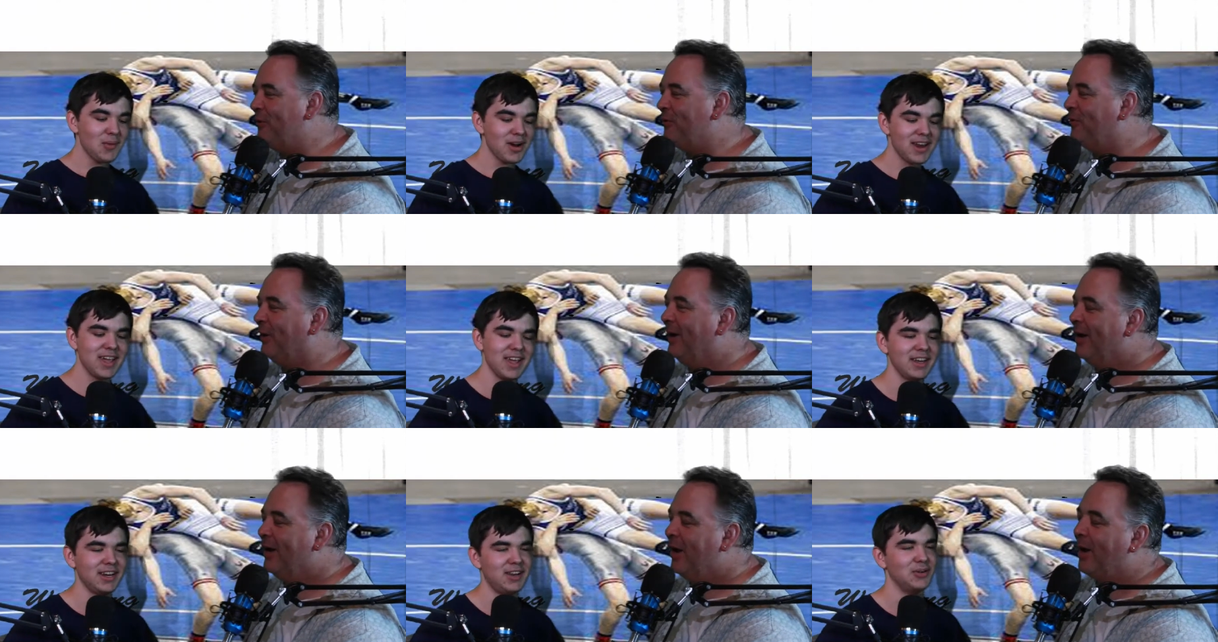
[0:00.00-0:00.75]
Speaker 1: of
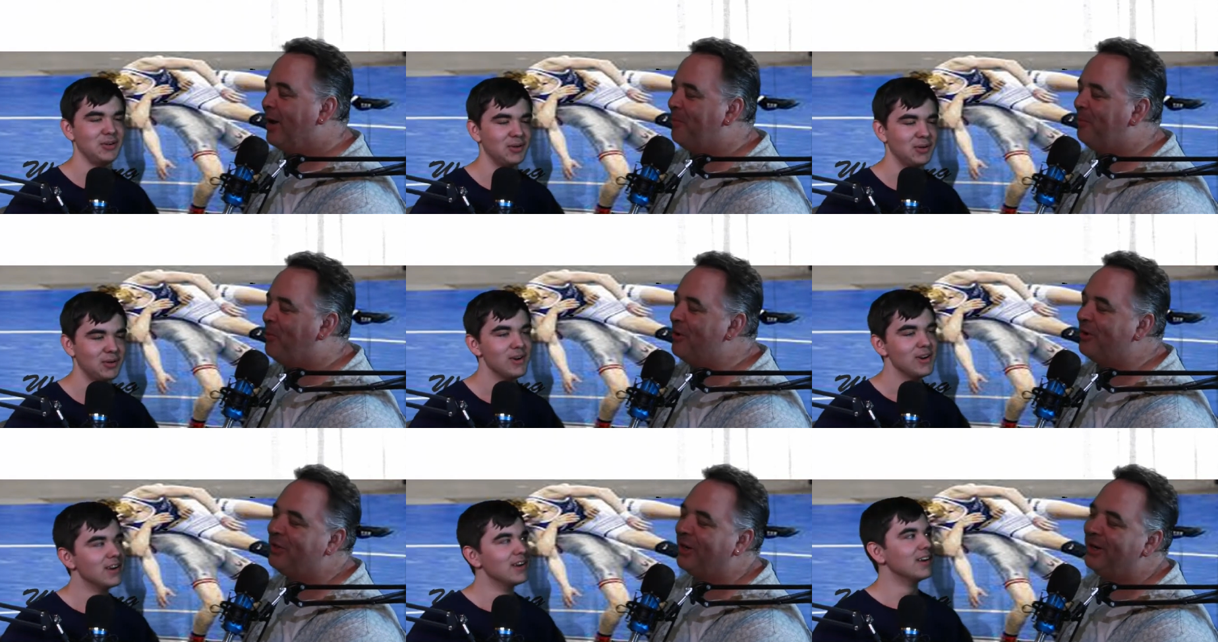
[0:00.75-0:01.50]
oh poor
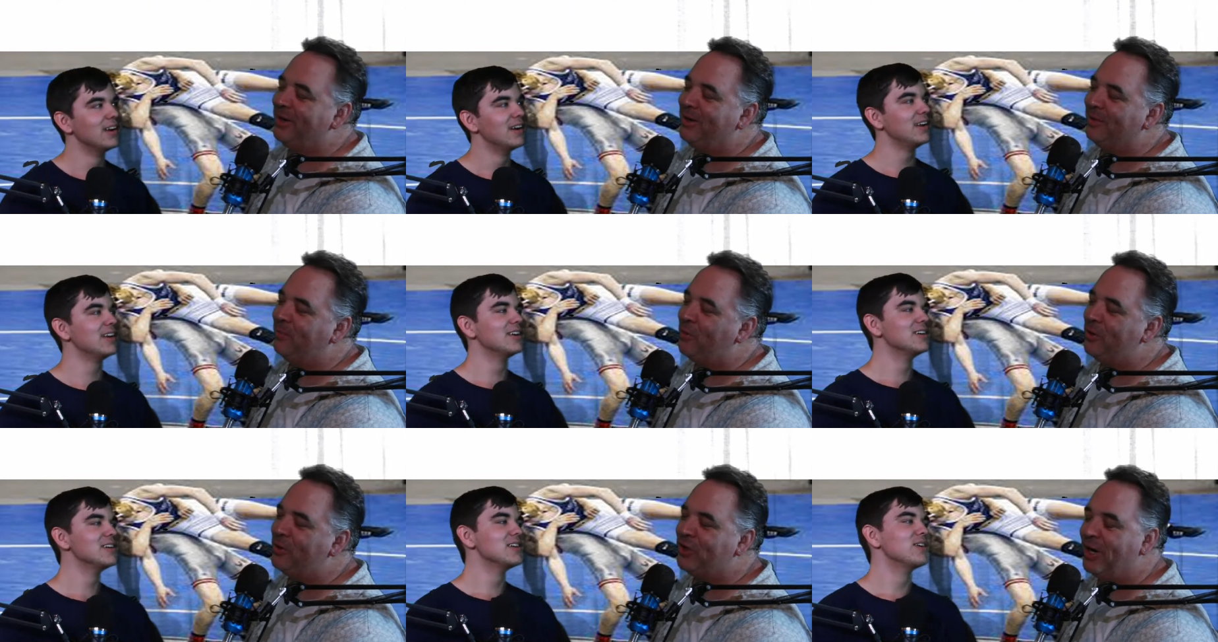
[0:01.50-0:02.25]
Johnny, you know, poor
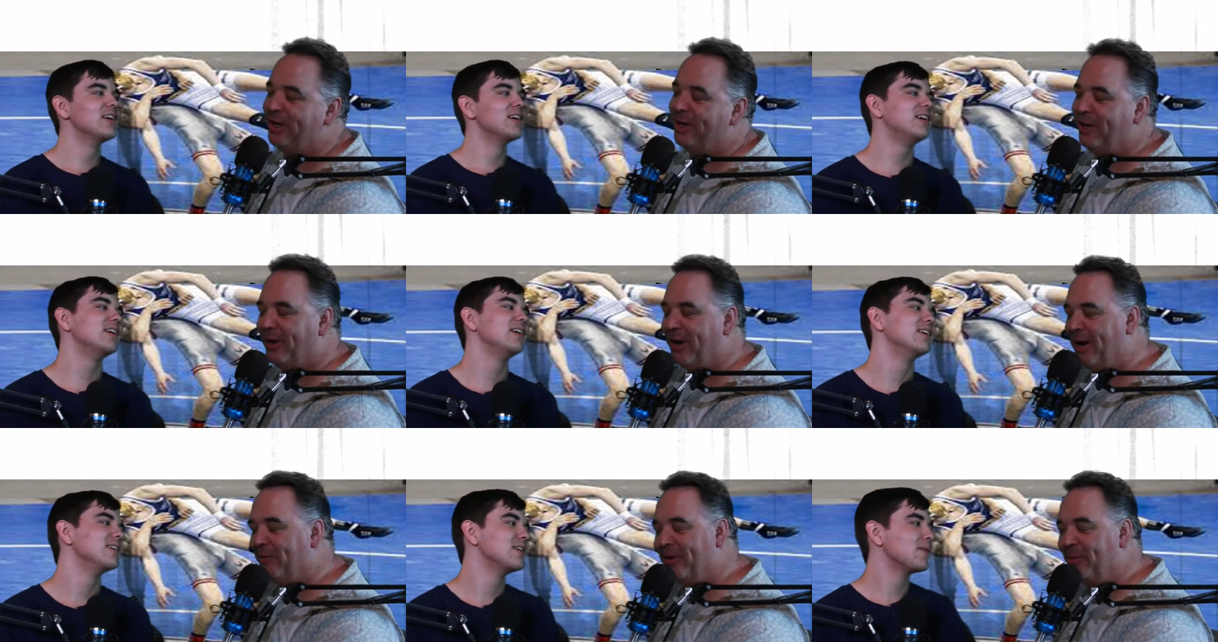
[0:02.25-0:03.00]
Johnny. You know, I don't want to
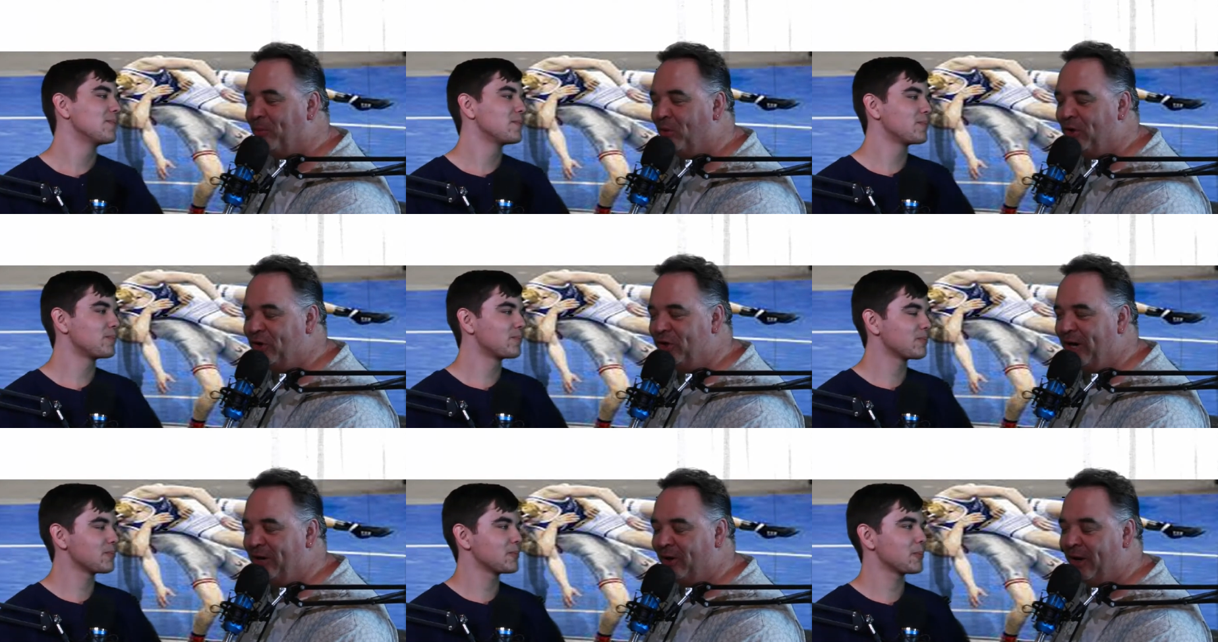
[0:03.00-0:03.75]
say poor Johnny
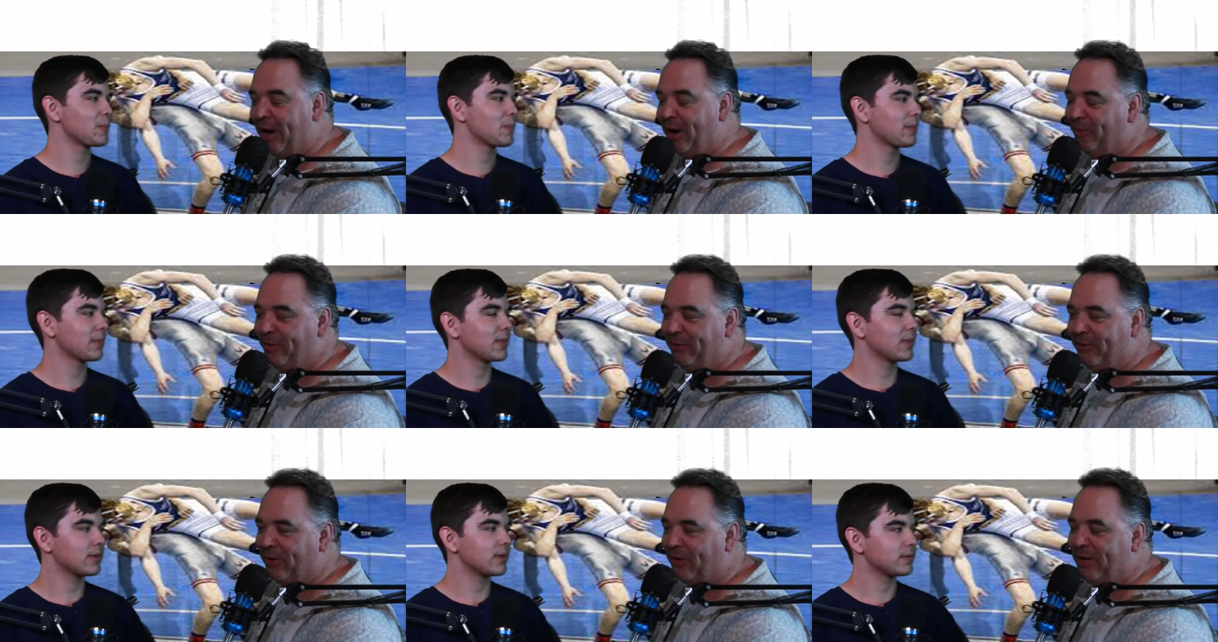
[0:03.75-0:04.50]
Gargano, but it was like
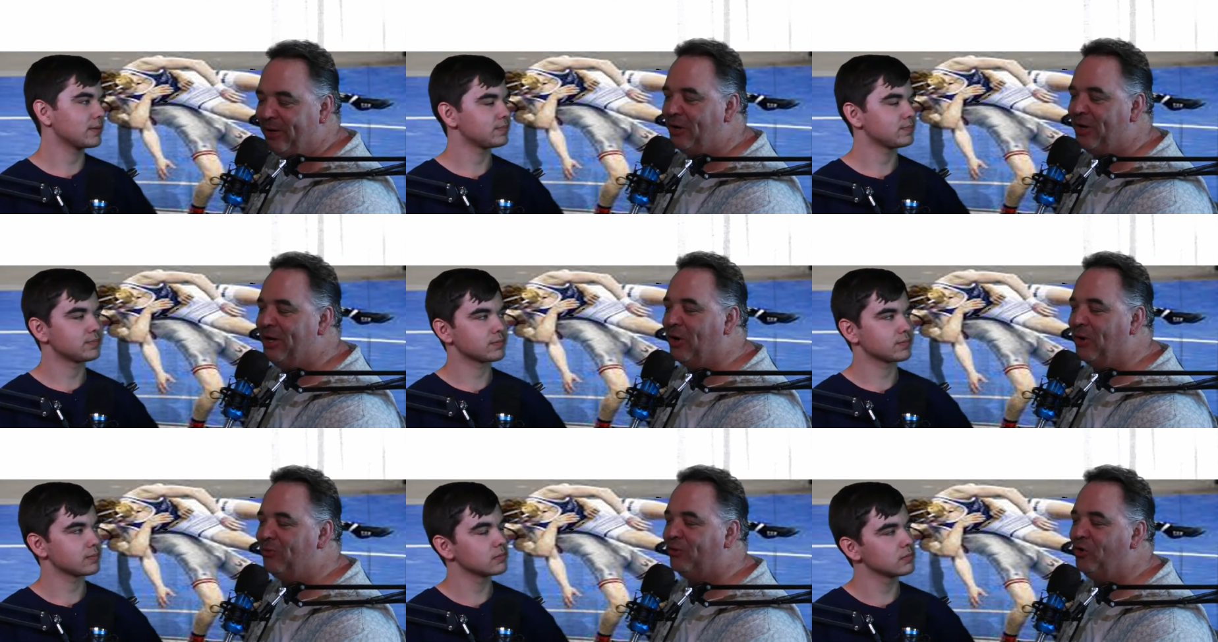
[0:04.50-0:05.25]
he's he goes to
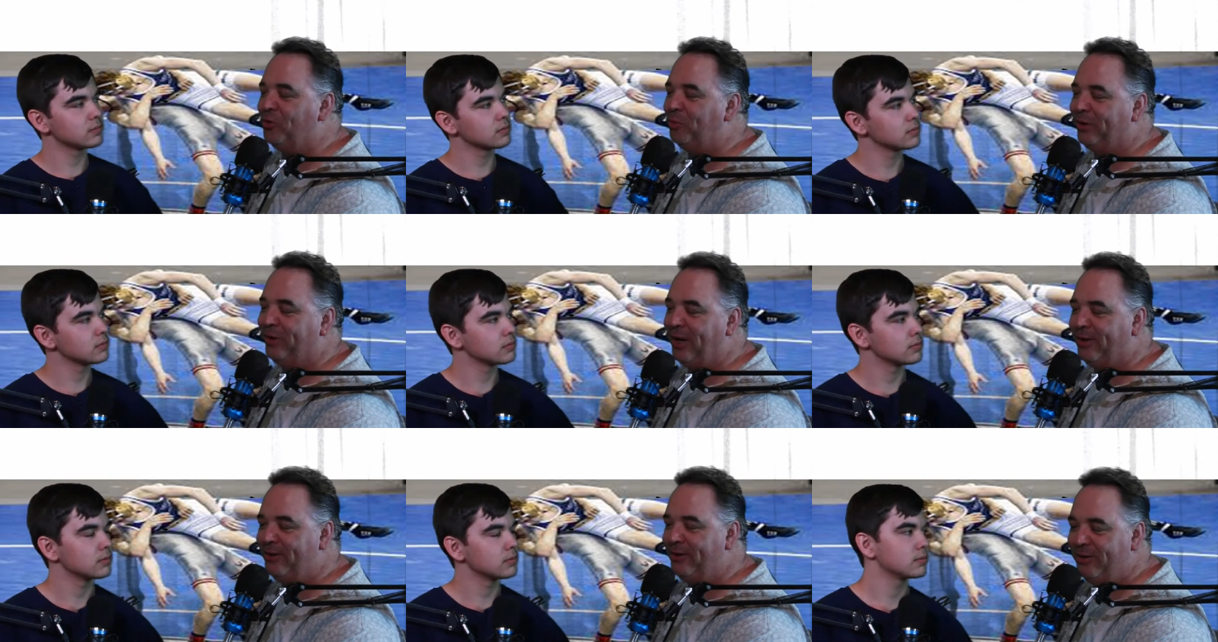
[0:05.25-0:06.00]
super kick
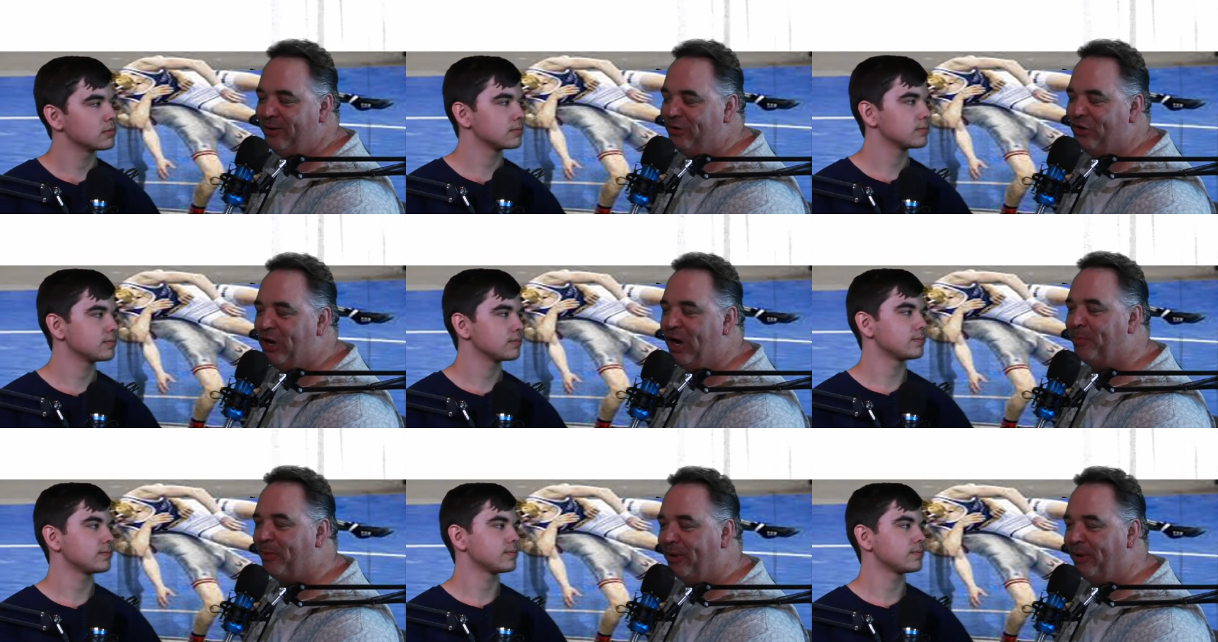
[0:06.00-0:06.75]
Ciampa,
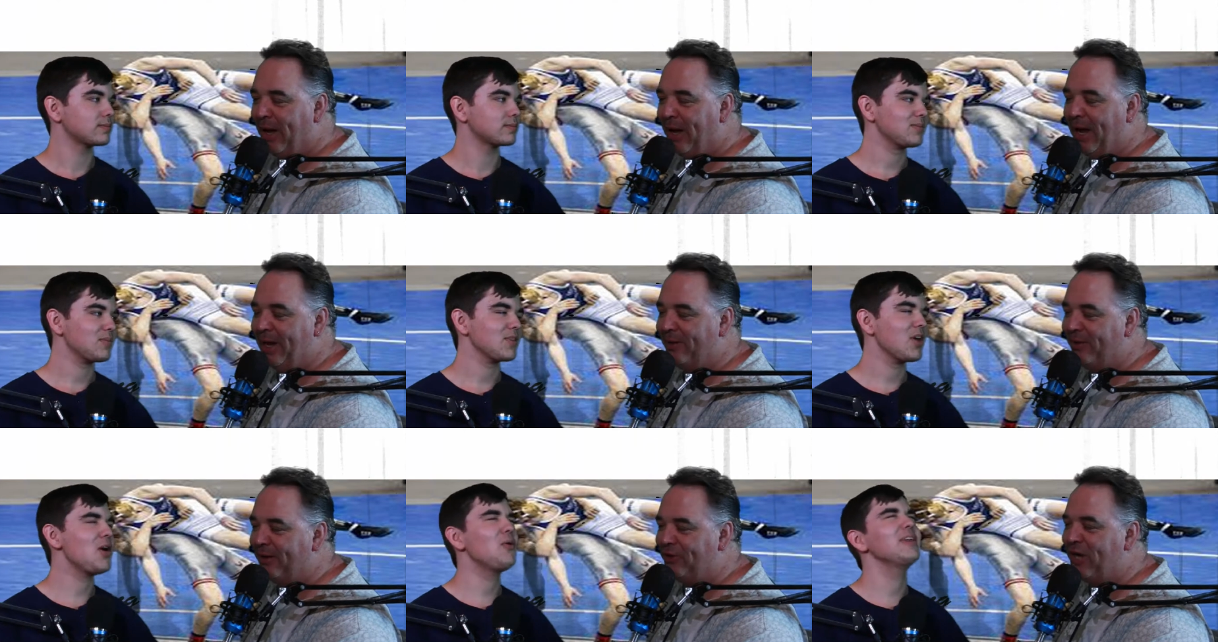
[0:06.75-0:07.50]
and instead oh,
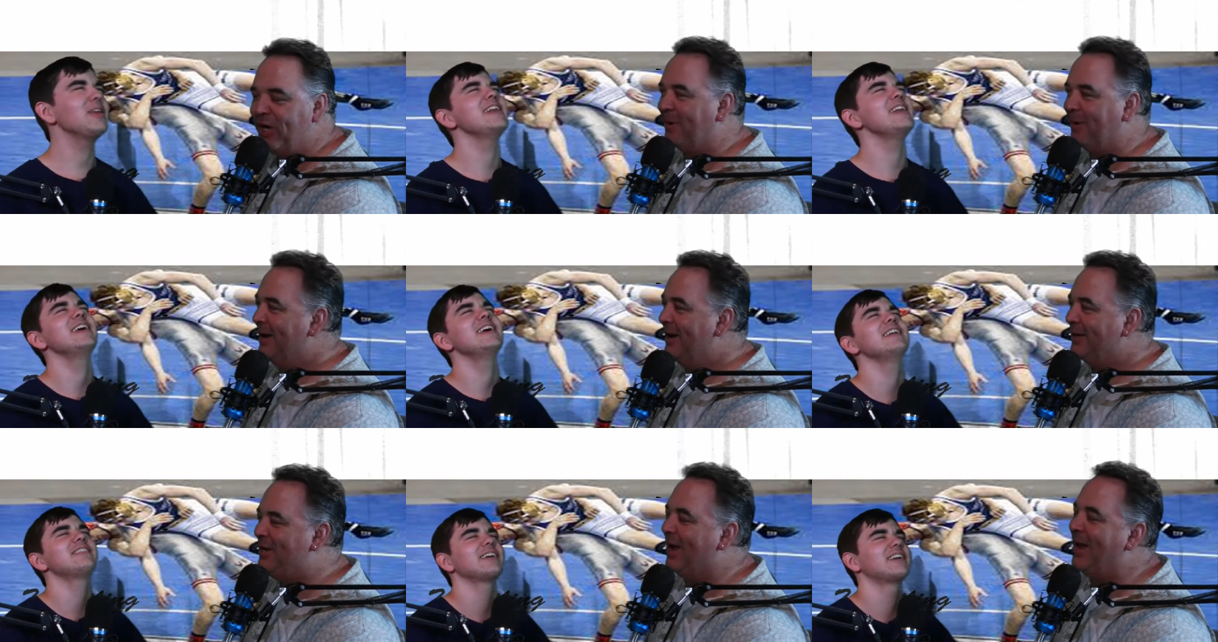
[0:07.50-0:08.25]
Ciampa, and then he hits the guy.